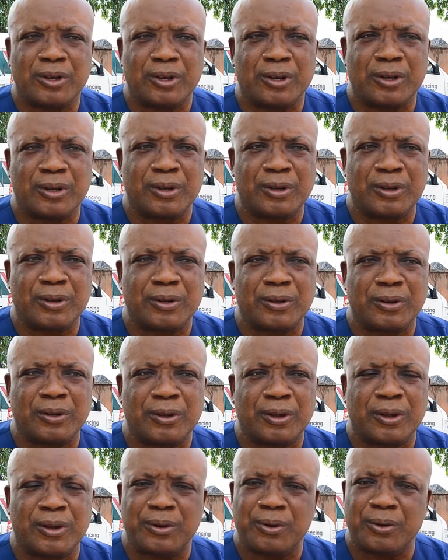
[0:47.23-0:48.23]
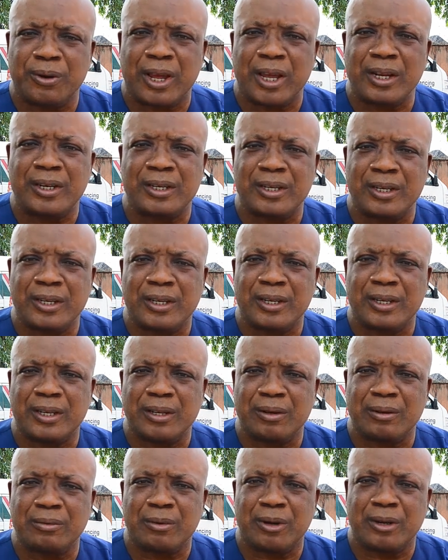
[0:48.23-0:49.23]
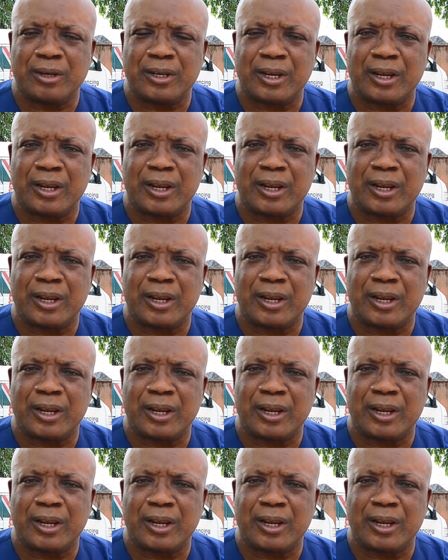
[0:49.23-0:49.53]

Although hectic, but